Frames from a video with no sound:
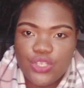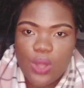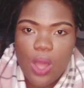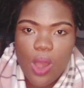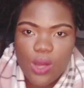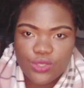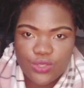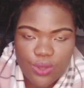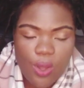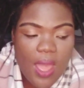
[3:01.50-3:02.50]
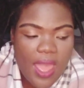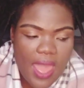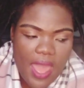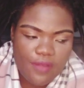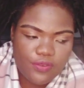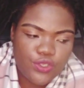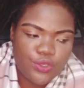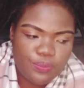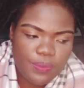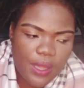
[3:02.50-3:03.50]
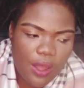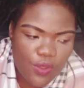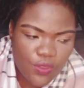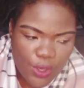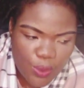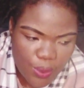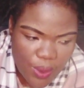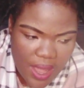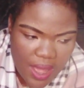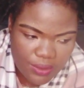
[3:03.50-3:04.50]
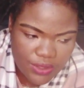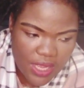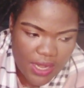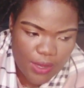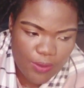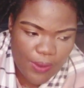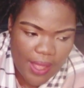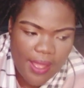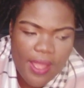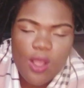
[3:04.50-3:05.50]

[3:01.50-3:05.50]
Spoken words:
you also have to be on the lookout. Hallelujah.